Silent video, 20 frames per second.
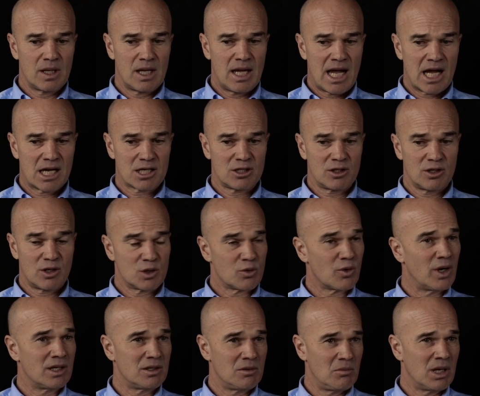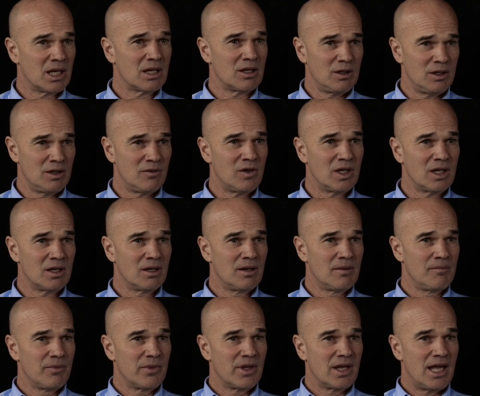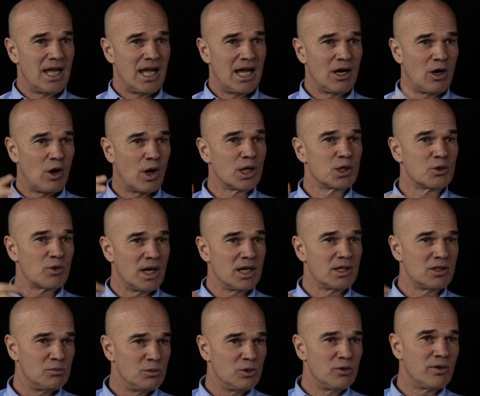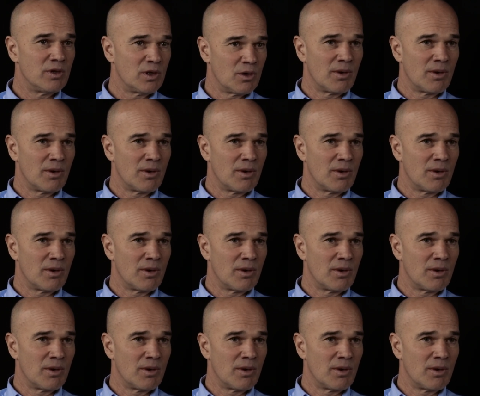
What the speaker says: actually are trying to make a living and are trying to move in the